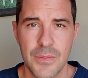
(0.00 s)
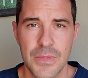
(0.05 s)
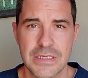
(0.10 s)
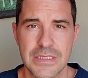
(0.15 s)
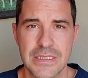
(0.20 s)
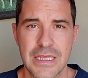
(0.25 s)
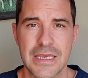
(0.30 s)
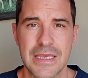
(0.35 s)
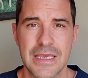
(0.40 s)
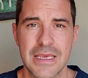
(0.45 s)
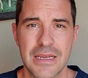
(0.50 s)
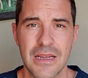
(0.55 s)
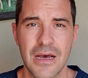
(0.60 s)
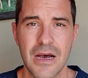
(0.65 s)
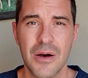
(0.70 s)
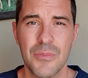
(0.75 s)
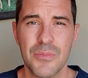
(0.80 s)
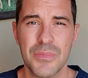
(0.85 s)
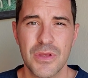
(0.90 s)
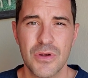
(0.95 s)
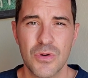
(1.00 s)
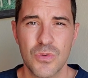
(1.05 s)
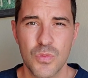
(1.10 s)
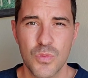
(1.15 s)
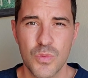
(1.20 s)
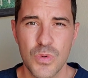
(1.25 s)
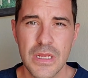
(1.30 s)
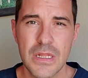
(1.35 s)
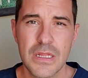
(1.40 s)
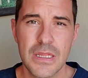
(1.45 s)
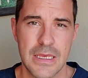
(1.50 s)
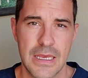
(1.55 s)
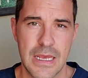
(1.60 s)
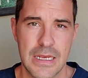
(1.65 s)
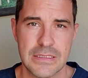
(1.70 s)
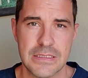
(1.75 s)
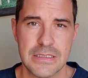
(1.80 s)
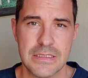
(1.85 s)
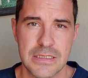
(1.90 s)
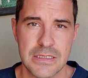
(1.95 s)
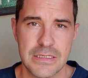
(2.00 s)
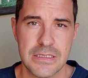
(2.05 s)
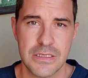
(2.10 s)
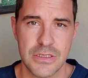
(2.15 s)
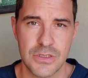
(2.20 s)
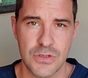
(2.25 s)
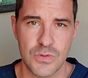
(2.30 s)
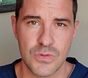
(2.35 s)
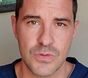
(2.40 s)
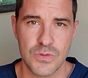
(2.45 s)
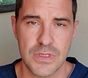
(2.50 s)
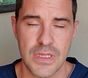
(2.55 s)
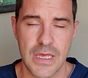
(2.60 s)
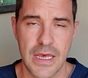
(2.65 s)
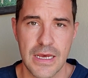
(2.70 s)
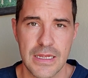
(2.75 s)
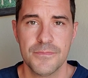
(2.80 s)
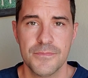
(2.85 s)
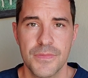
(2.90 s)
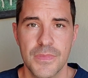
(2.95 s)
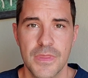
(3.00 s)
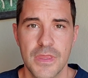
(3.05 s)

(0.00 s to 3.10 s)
and as they get up, they're really hesitant to use that.